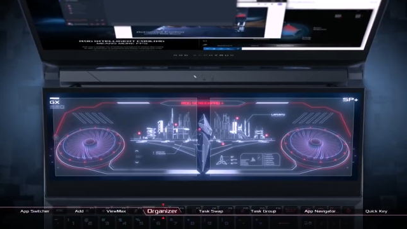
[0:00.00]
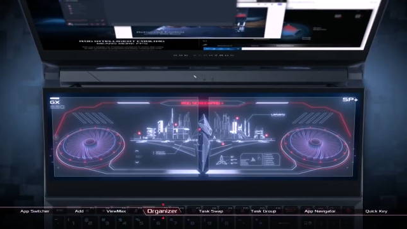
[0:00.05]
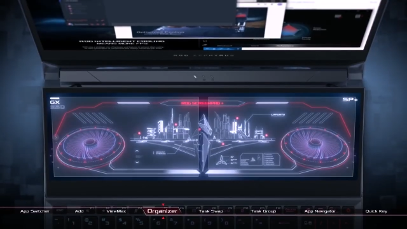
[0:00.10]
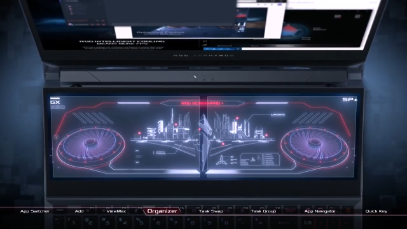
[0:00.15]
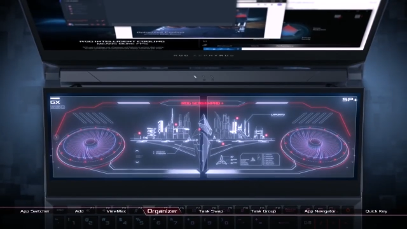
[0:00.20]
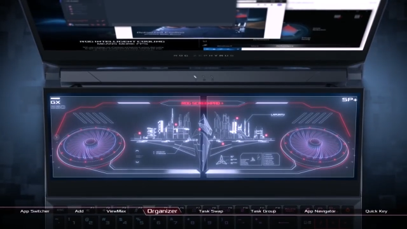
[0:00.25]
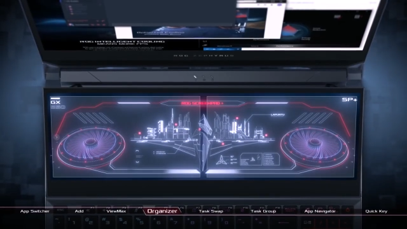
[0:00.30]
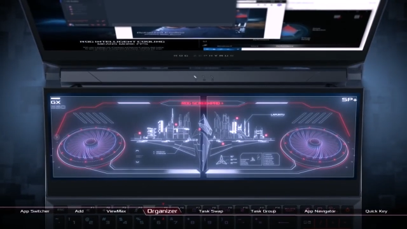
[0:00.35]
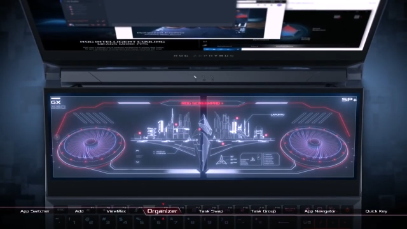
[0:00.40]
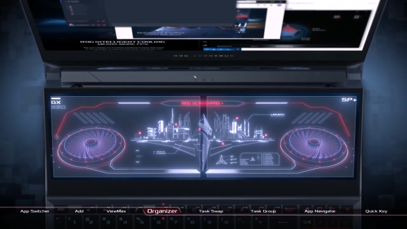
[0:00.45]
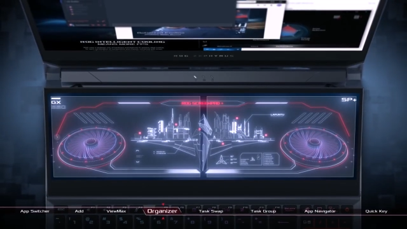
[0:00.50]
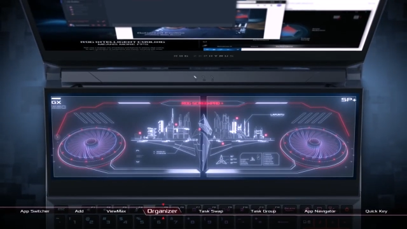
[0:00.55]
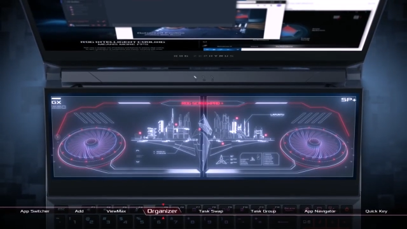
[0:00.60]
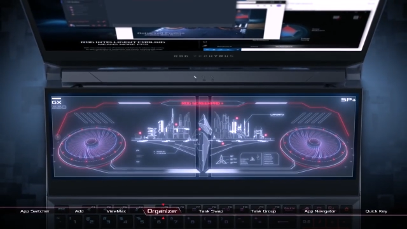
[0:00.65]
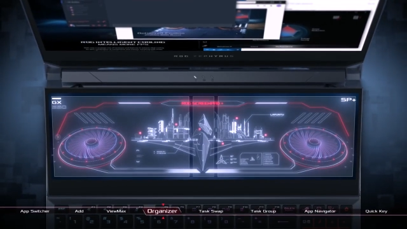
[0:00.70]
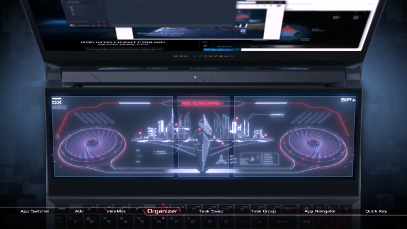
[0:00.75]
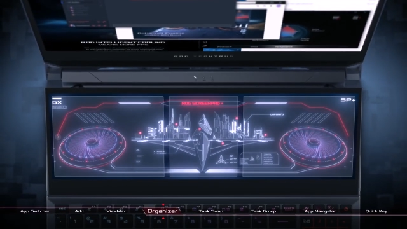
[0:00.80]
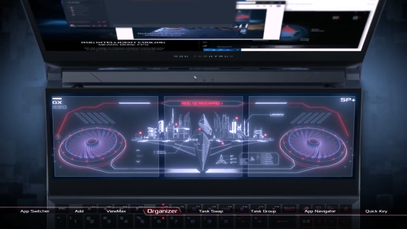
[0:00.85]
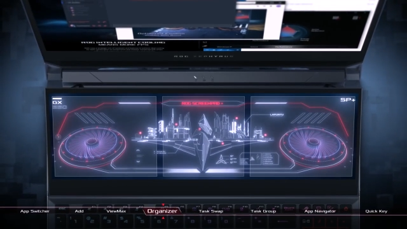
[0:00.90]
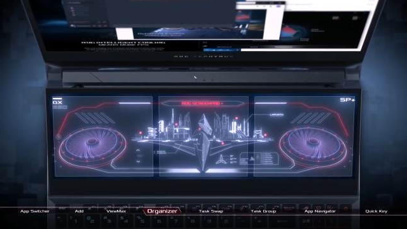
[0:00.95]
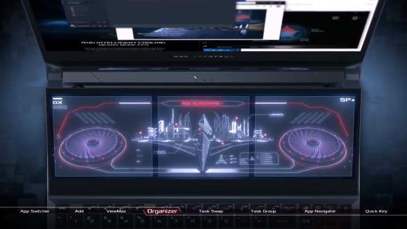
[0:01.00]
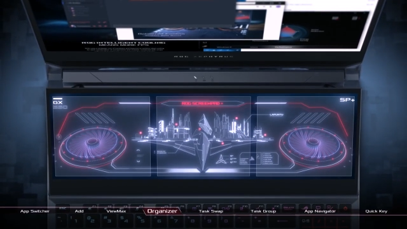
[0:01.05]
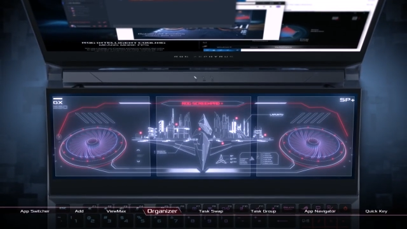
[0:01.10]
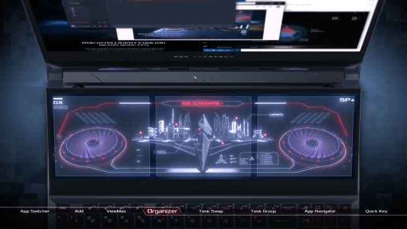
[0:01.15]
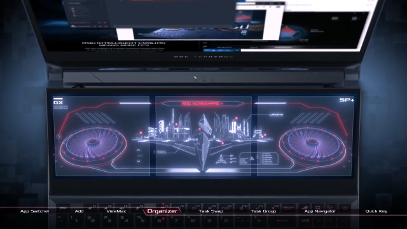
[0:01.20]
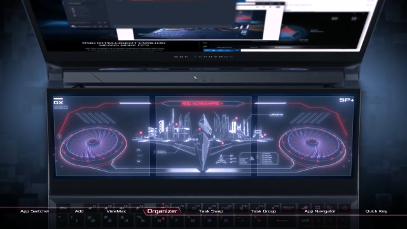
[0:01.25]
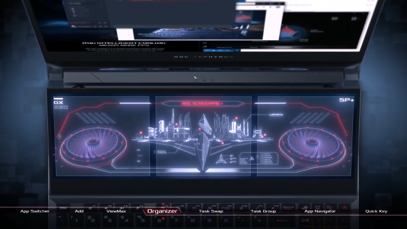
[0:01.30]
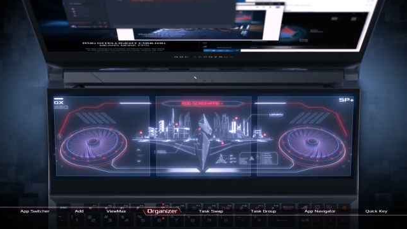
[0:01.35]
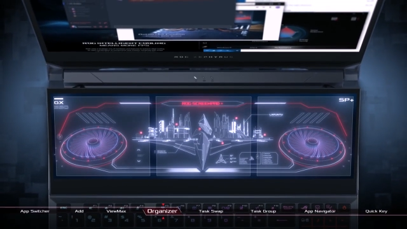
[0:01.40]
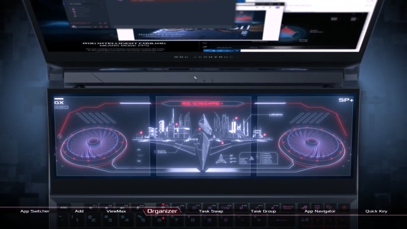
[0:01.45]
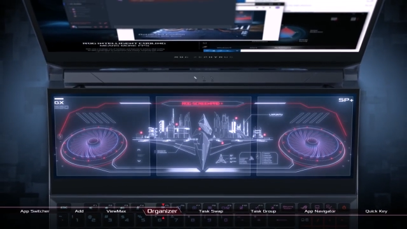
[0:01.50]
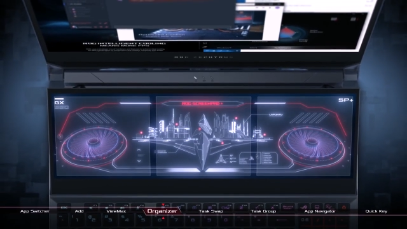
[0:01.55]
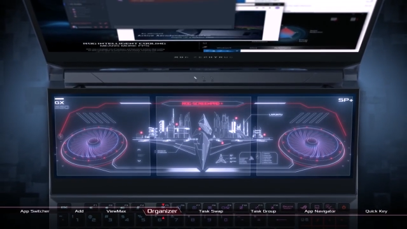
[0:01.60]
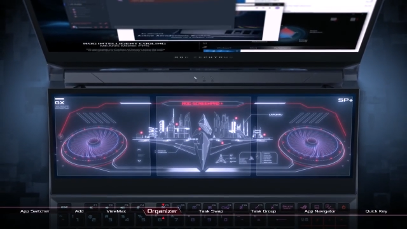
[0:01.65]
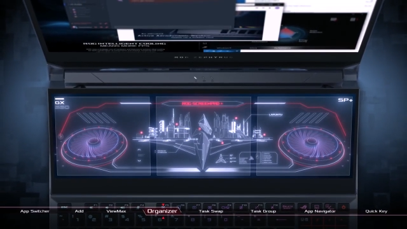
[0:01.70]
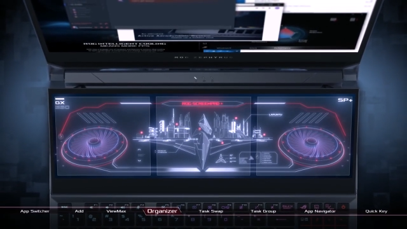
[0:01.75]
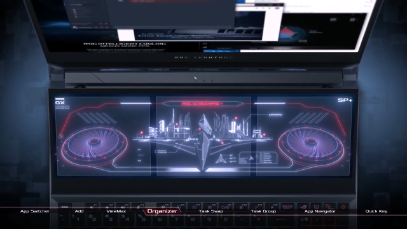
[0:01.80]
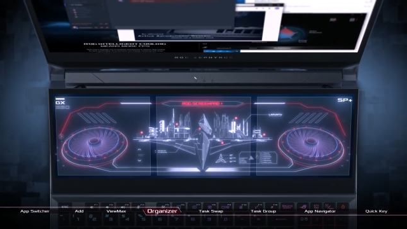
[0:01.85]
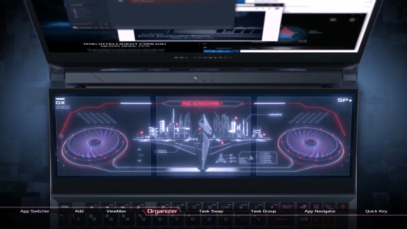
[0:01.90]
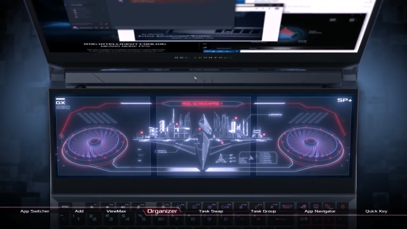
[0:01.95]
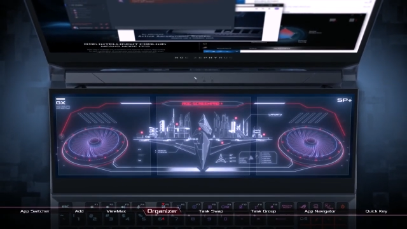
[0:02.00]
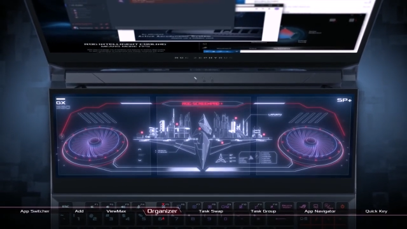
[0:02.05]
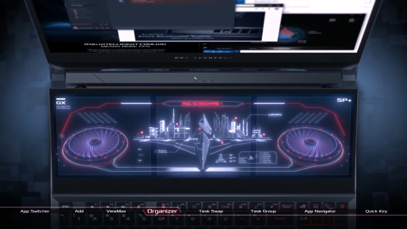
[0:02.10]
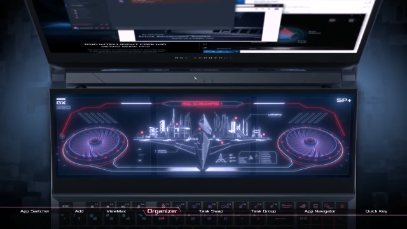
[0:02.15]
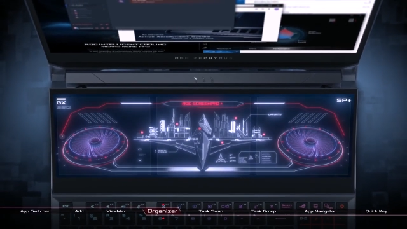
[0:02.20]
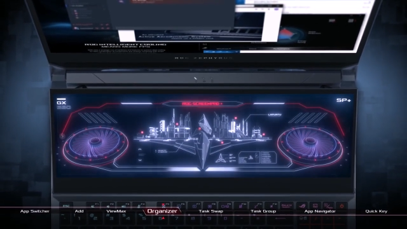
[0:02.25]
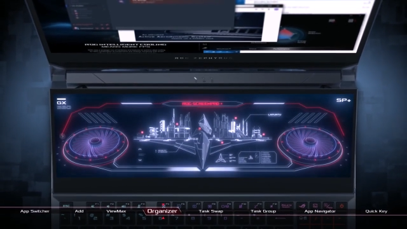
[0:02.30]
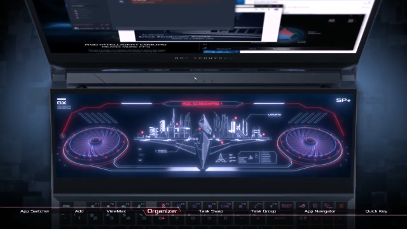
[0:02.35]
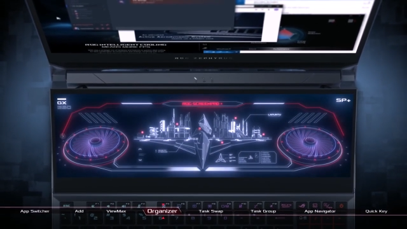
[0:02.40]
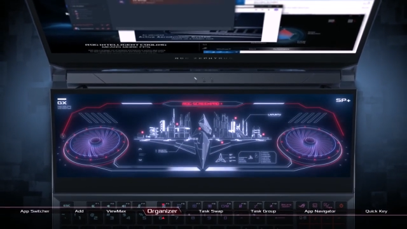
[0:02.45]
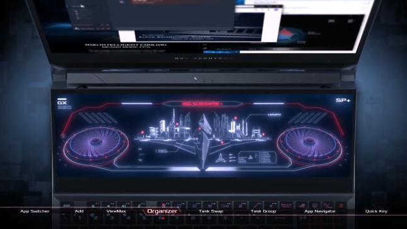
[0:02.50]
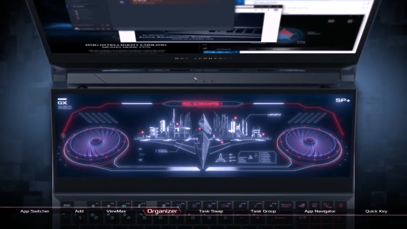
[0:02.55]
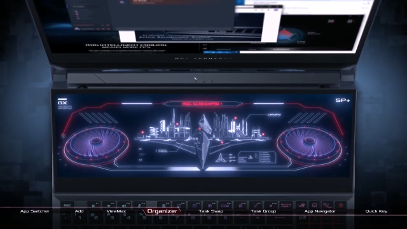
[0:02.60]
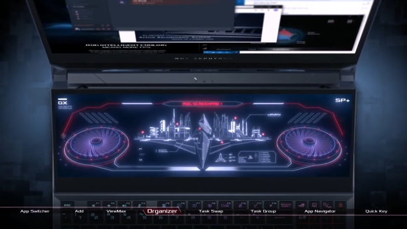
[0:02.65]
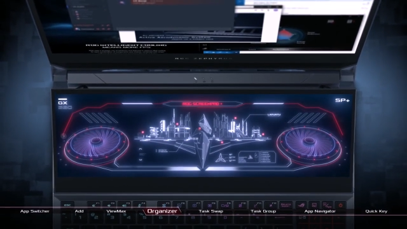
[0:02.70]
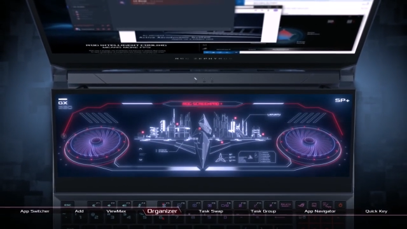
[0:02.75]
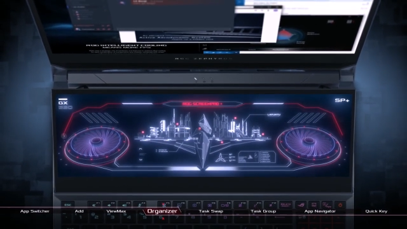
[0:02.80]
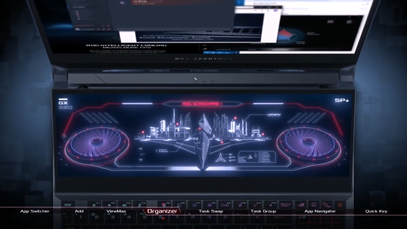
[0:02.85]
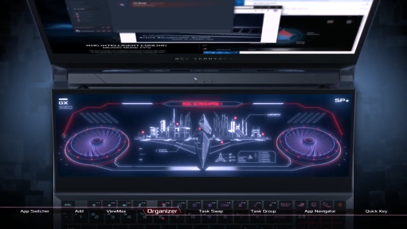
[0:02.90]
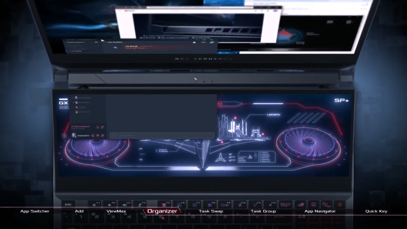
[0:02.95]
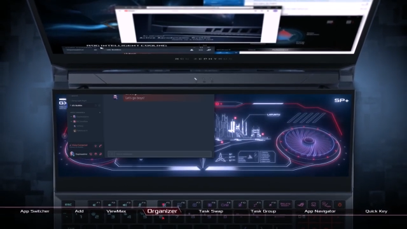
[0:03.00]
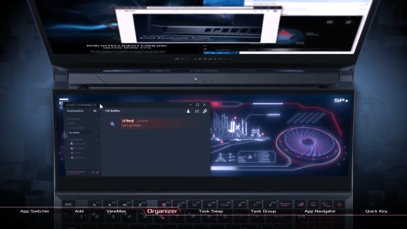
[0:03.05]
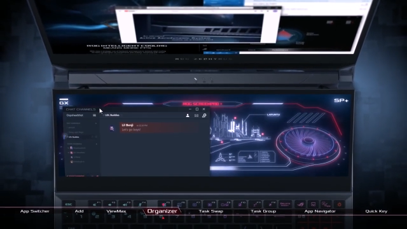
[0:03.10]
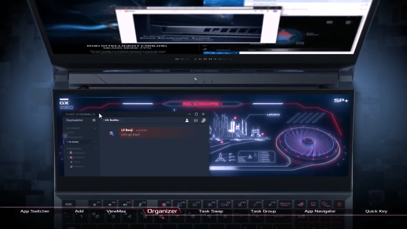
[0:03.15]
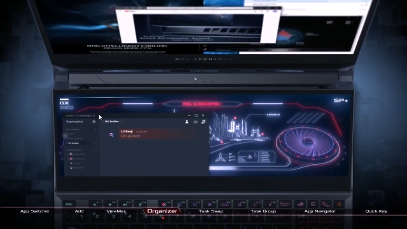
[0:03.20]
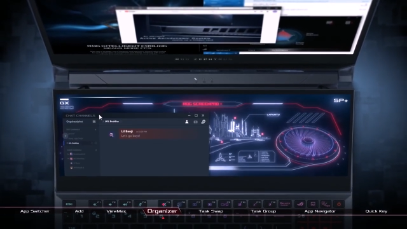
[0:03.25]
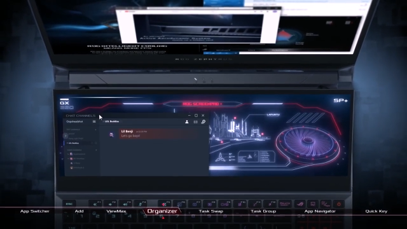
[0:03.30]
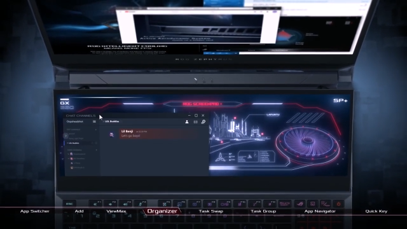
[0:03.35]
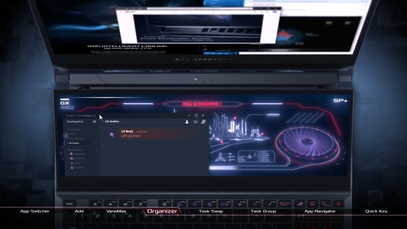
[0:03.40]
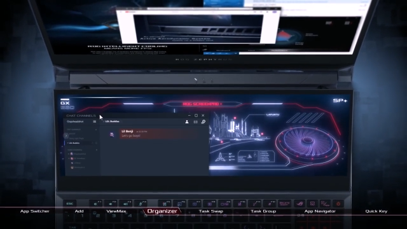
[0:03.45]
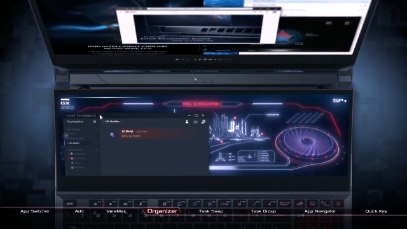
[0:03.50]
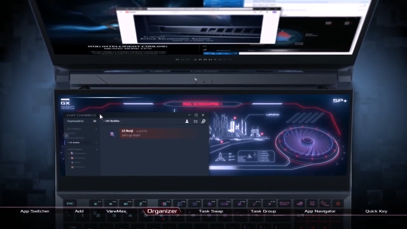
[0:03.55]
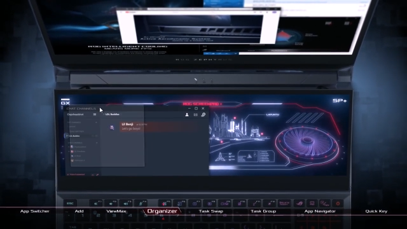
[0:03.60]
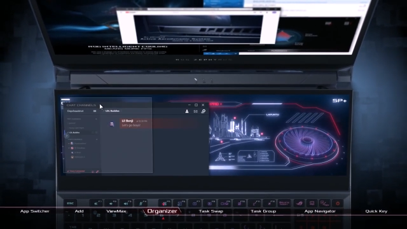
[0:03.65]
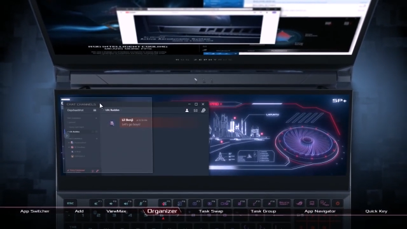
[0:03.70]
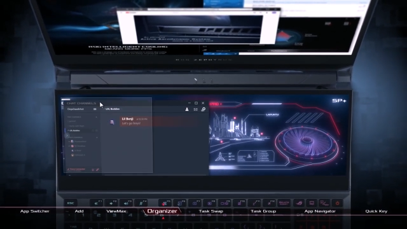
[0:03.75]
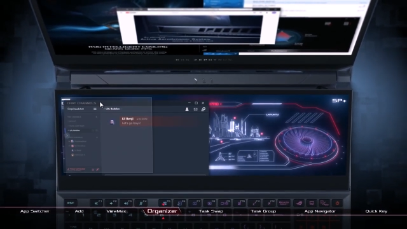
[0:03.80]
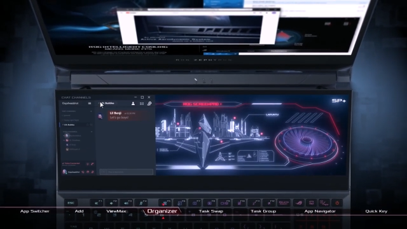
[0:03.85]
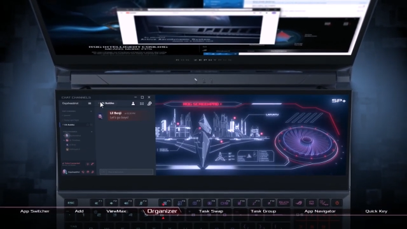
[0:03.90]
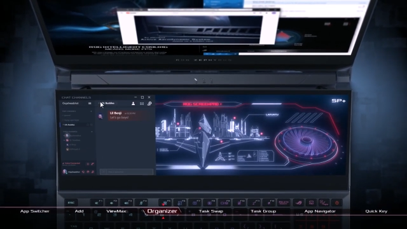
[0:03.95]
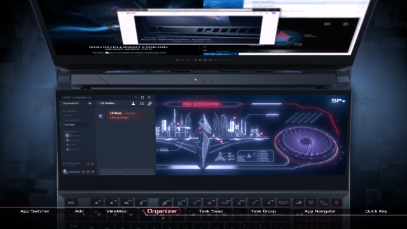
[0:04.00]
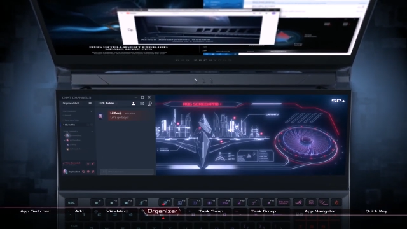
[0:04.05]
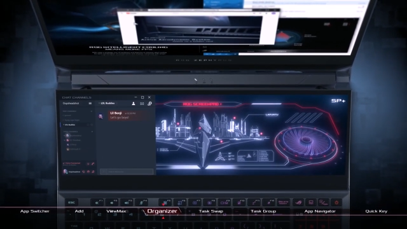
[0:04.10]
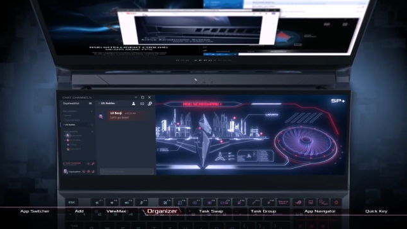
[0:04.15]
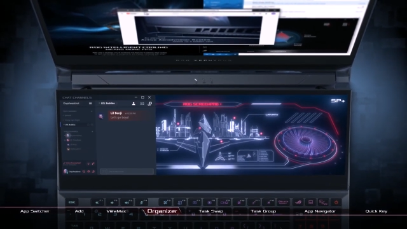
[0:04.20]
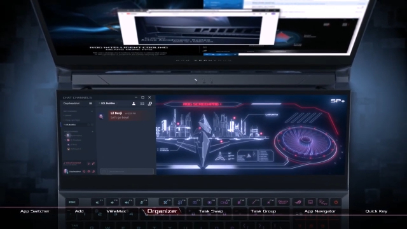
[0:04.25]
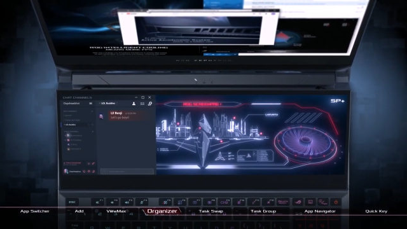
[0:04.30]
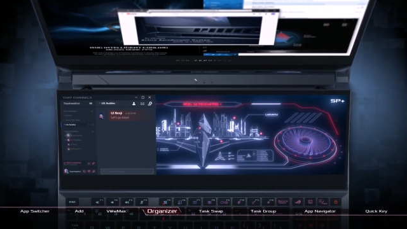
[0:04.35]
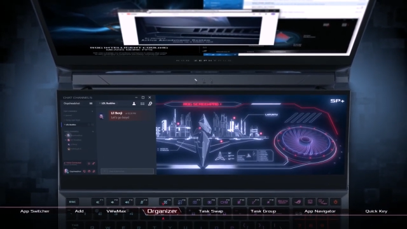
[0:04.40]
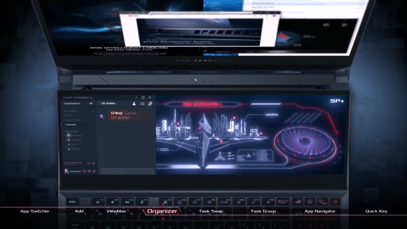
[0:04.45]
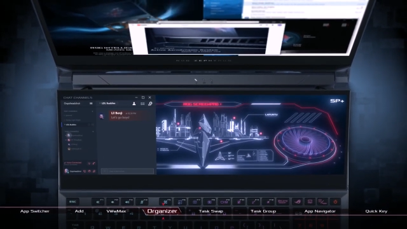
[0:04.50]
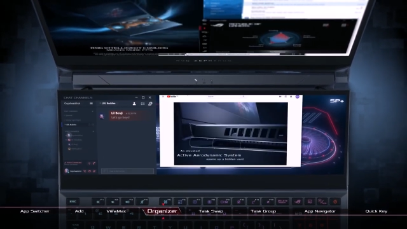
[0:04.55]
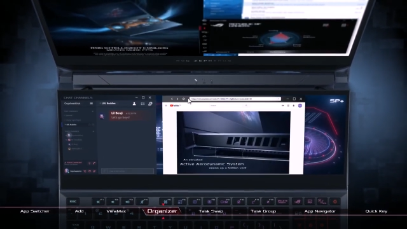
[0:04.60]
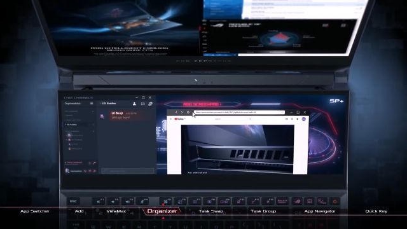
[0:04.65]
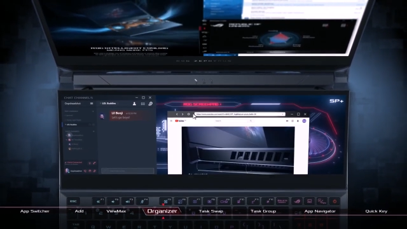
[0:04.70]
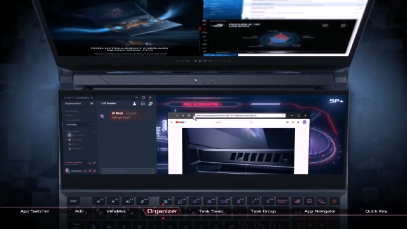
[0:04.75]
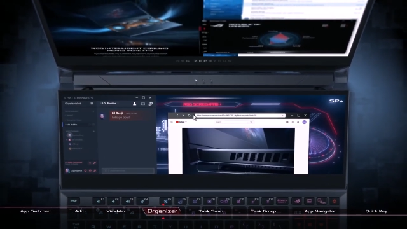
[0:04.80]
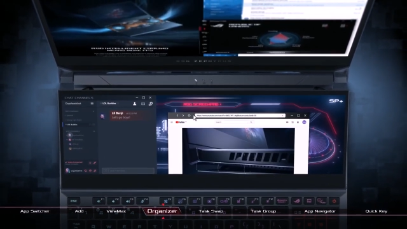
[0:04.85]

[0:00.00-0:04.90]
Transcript: Nobody's mouth can be seen.